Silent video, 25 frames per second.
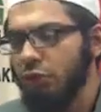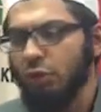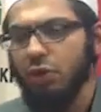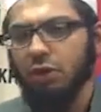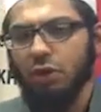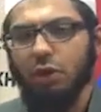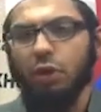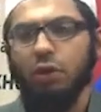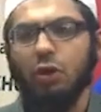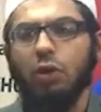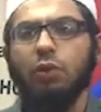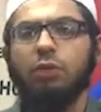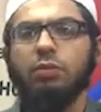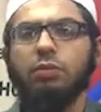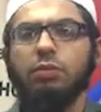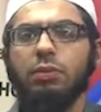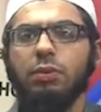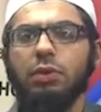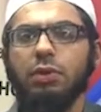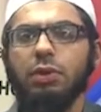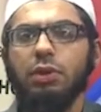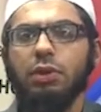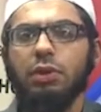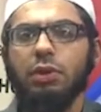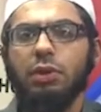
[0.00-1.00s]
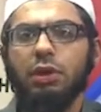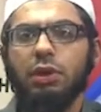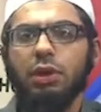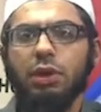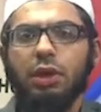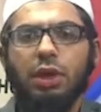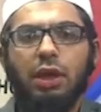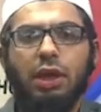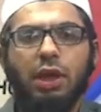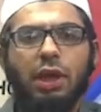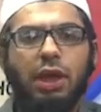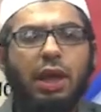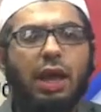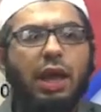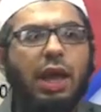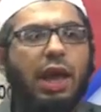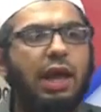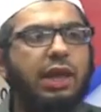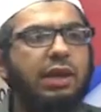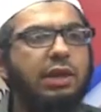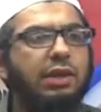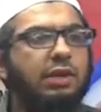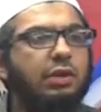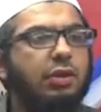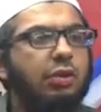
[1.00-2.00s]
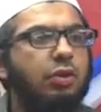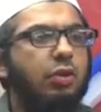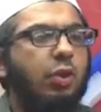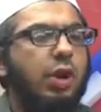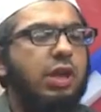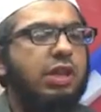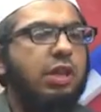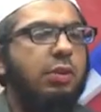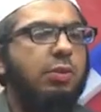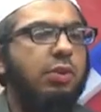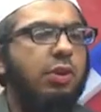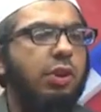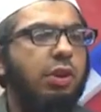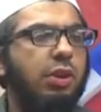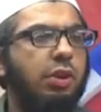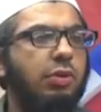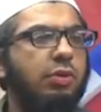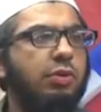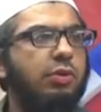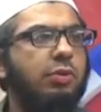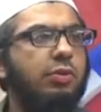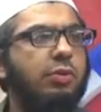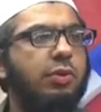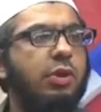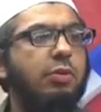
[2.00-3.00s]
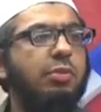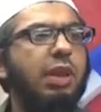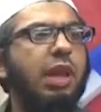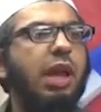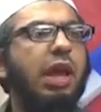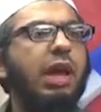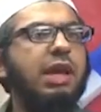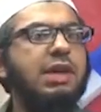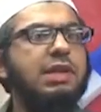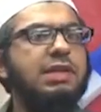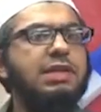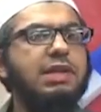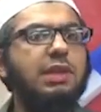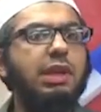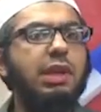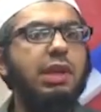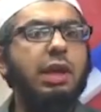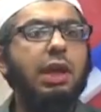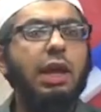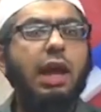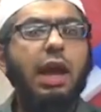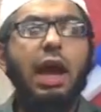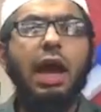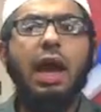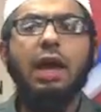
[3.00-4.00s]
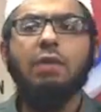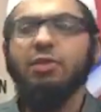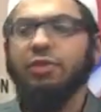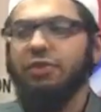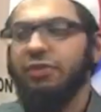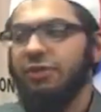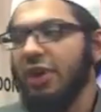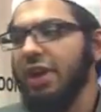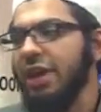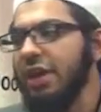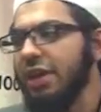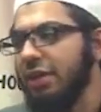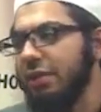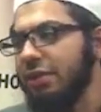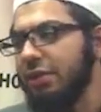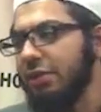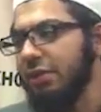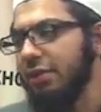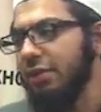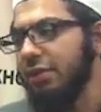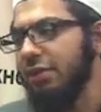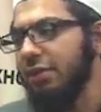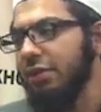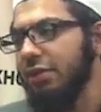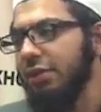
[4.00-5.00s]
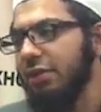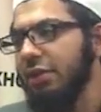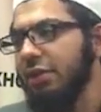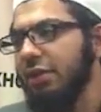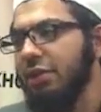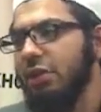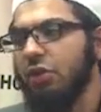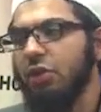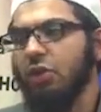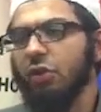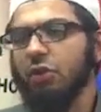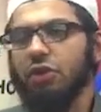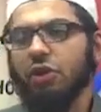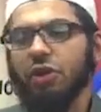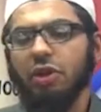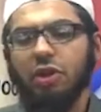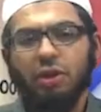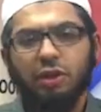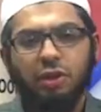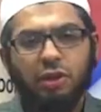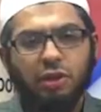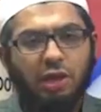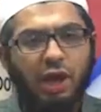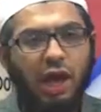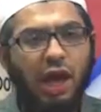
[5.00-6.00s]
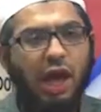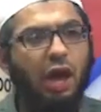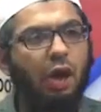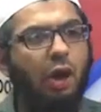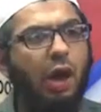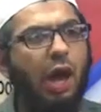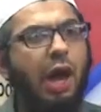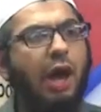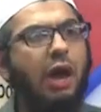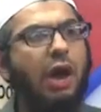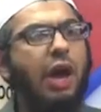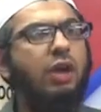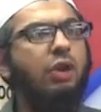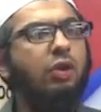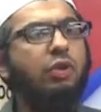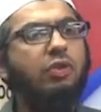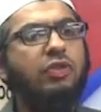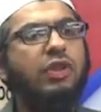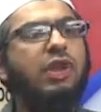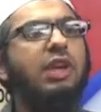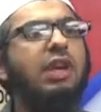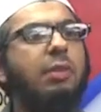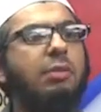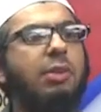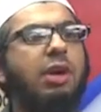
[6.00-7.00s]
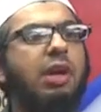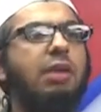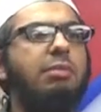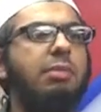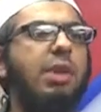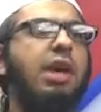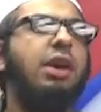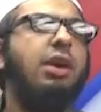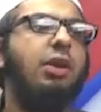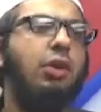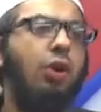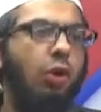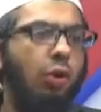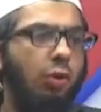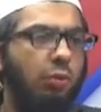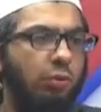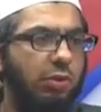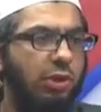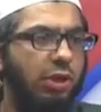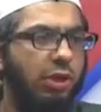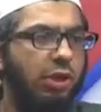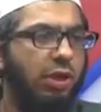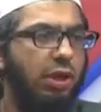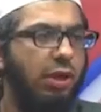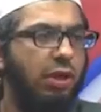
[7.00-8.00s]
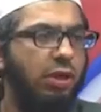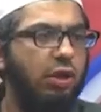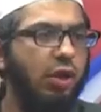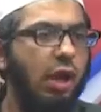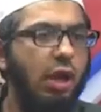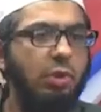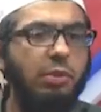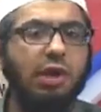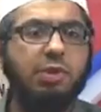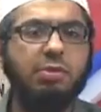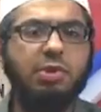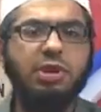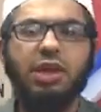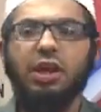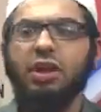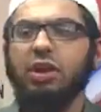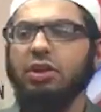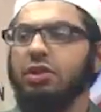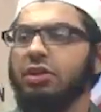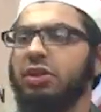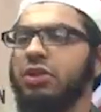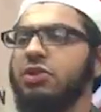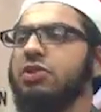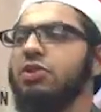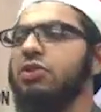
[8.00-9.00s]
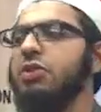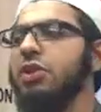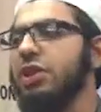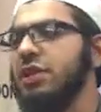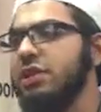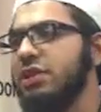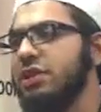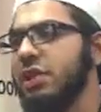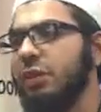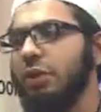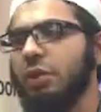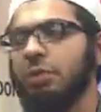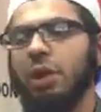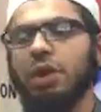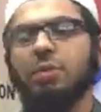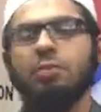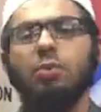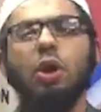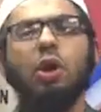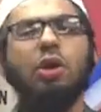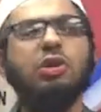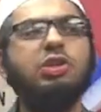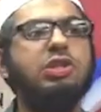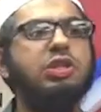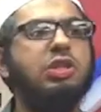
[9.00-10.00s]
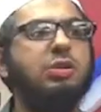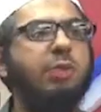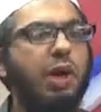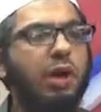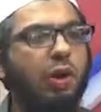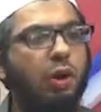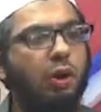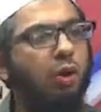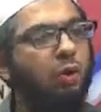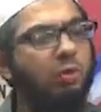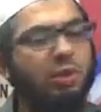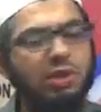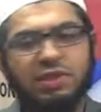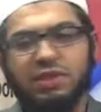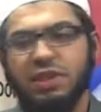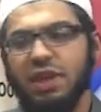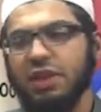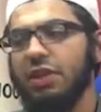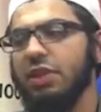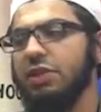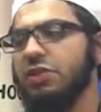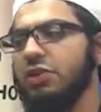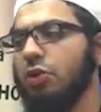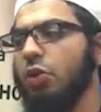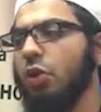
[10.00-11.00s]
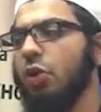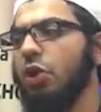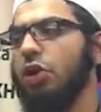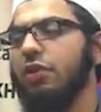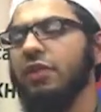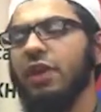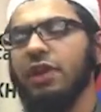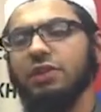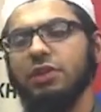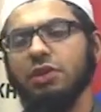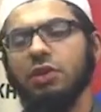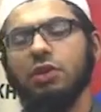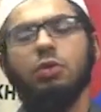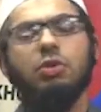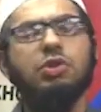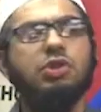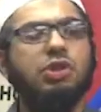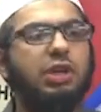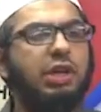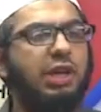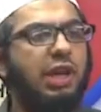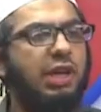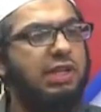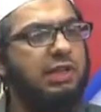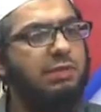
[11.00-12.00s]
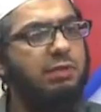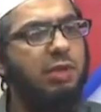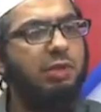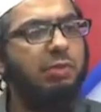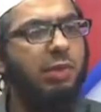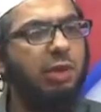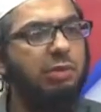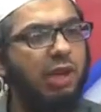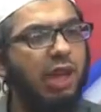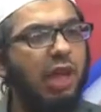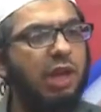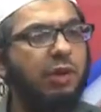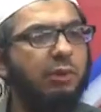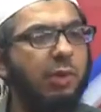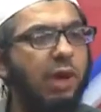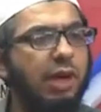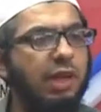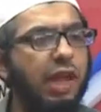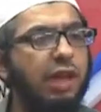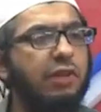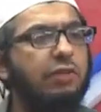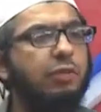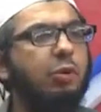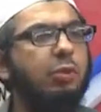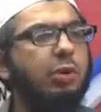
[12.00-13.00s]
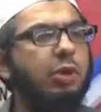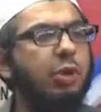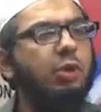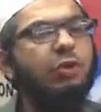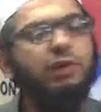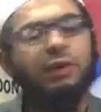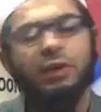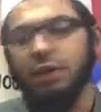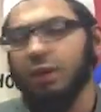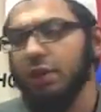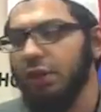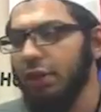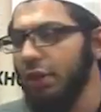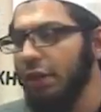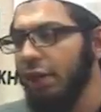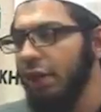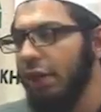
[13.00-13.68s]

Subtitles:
You can go home." And Huwaitib radiallahu anhu replies, "I am afraid. You know, I don't think I'm going to make it home. You know, I might be killed in the street. Someone might barge into my home and say there's an order of execution against me and my life will be over.